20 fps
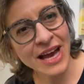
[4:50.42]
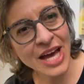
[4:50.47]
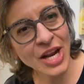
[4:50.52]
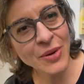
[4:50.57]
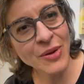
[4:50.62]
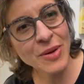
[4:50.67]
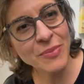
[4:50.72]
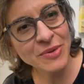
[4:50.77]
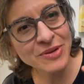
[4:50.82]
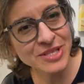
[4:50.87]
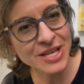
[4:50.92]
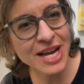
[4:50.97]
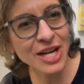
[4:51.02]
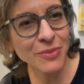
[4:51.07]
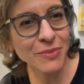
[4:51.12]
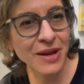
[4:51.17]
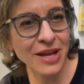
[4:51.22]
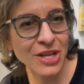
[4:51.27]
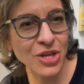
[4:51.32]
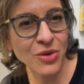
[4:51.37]
How do I
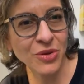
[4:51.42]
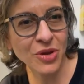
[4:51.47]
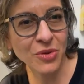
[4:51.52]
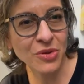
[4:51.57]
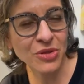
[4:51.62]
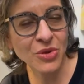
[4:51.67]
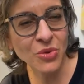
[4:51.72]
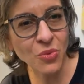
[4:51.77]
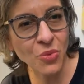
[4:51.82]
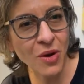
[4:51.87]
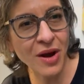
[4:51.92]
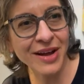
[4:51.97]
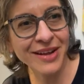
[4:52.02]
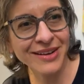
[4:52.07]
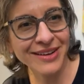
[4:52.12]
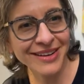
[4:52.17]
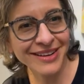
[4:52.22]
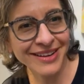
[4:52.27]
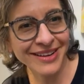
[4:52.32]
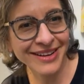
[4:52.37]
protect my union with the
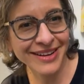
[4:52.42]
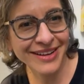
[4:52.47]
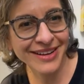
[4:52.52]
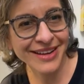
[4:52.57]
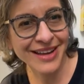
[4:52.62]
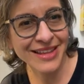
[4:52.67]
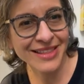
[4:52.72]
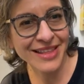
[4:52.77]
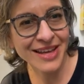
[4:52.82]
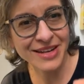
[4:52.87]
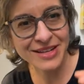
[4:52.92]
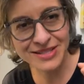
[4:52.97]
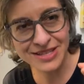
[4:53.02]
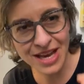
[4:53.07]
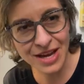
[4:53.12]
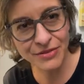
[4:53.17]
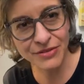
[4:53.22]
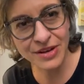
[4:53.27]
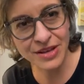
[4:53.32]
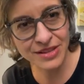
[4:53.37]
one that
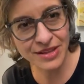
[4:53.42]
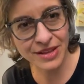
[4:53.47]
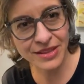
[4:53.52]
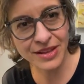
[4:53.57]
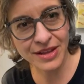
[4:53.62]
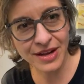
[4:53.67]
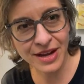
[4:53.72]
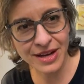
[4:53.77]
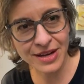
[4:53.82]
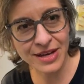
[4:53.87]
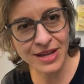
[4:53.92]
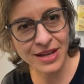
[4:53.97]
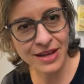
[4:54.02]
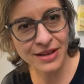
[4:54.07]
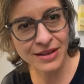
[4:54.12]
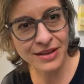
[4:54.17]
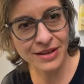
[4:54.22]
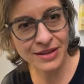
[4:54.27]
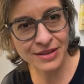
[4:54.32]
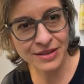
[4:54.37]
is everything that I
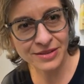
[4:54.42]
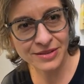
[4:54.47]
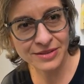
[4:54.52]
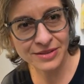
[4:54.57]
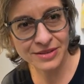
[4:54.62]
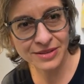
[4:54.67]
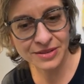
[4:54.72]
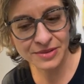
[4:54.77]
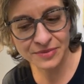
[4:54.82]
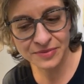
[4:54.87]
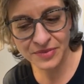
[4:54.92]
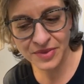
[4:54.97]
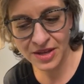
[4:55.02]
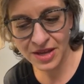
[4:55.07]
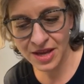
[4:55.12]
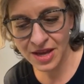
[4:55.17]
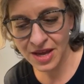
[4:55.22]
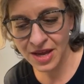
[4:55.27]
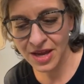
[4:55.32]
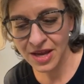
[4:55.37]
need?
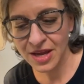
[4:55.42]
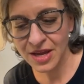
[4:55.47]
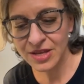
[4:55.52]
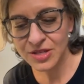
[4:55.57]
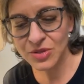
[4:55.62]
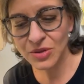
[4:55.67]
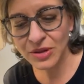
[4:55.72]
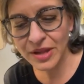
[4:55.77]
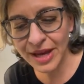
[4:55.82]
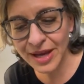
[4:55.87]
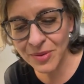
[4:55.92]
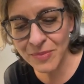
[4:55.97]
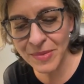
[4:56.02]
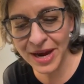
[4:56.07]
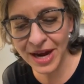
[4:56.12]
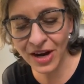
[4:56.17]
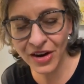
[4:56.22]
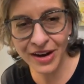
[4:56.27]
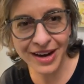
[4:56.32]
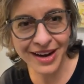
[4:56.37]
So like
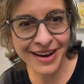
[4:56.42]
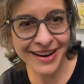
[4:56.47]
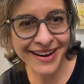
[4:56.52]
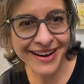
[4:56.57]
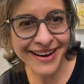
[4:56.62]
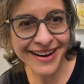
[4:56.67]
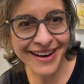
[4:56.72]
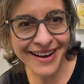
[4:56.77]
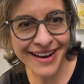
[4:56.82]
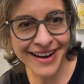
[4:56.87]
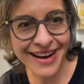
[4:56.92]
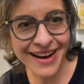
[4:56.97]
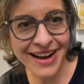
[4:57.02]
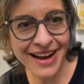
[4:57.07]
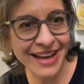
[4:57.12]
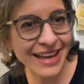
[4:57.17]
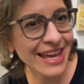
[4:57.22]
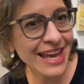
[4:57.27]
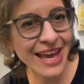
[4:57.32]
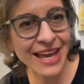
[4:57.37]
Mary,
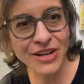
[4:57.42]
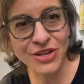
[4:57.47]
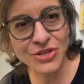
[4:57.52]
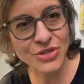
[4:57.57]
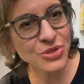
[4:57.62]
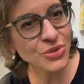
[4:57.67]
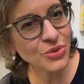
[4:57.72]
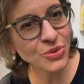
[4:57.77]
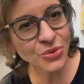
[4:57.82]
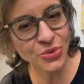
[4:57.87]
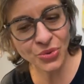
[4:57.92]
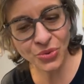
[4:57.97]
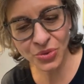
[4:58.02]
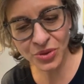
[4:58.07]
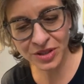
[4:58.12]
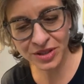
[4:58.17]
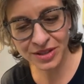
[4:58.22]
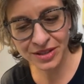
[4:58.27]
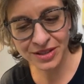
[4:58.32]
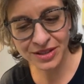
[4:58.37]
I can't
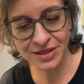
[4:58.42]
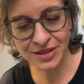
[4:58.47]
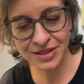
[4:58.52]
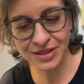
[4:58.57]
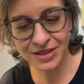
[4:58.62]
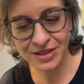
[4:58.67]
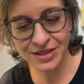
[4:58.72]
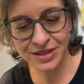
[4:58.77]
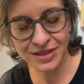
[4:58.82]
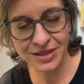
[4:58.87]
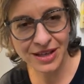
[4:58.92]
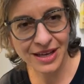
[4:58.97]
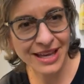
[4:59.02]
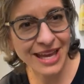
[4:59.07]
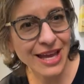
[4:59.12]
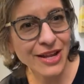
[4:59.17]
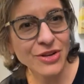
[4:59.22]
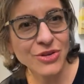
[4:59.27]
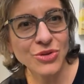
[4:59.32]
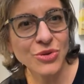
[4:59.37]
do,
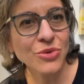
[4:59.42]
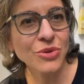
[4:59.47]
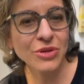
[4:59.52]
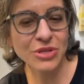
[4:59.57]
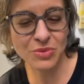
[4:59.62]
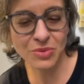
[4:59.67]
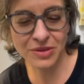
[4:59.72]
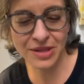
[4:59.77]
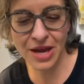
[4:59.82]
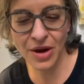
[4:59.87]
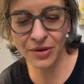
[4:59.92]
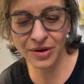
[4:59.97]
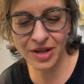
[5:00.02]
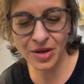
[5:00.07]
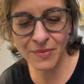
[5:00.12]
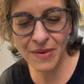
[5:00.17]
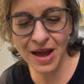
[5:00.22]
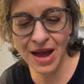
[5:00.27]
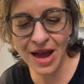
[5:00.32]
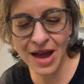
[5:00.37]
I can't do this without
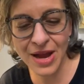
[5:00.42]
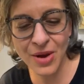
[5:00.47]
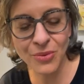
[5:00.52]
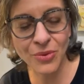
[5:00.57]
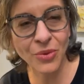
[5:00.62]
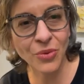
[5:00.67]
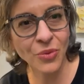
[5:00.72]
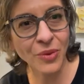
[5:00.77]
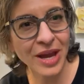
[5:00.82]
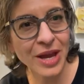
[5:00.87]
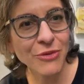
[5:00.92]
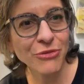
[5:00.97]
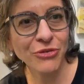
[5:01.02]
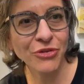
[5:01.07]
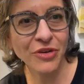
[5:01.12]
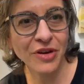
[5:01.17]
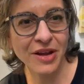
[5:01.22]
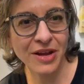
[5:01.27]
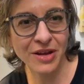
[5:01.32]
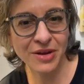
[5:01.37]
him. I will wait
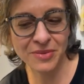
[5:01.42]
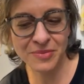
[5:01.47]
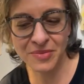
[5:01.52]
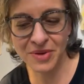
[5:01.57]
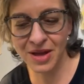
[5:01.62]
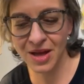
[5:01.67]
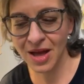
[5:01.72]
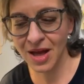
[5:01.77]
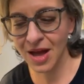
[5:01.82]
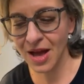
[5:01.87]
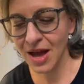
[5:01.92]
for him.